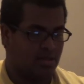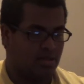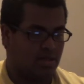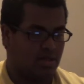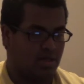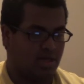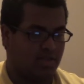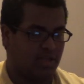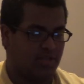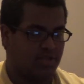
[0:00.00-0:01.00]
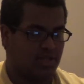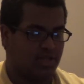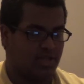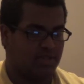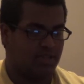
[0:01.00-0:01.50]
Anything else? I
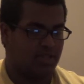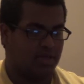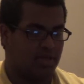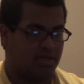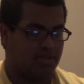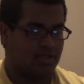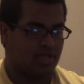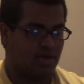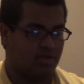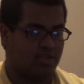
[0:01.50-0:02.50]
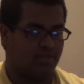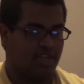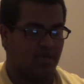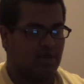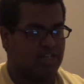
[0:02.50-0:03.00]
will
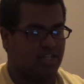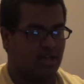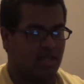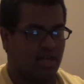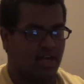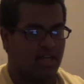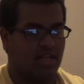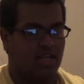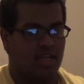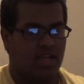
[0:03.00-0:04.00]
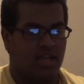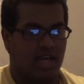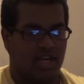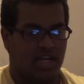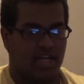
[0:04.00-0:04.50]
definitely watch it online
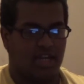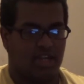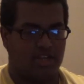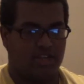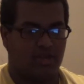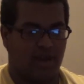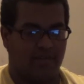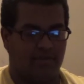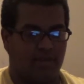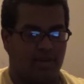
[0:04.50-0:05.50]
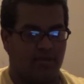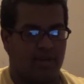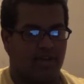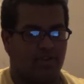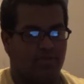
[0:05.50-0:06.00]
again. I just don't have the money right
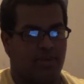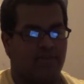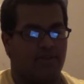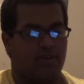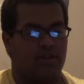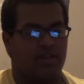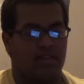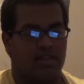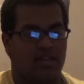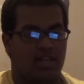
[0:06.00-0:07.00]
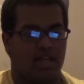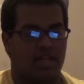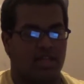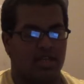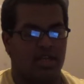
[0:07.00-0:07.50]
now to pay for it,
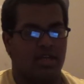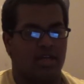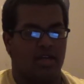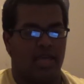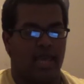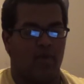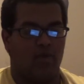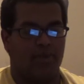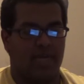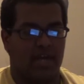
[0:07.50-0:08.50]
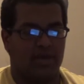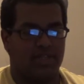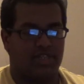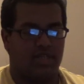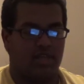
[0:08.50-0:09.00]
and it won't be out
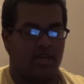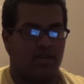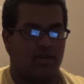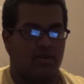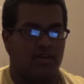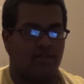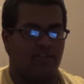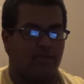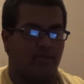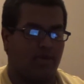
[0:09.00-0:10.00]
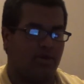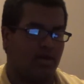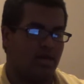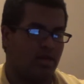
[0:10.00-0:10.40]
until like, I don't know, February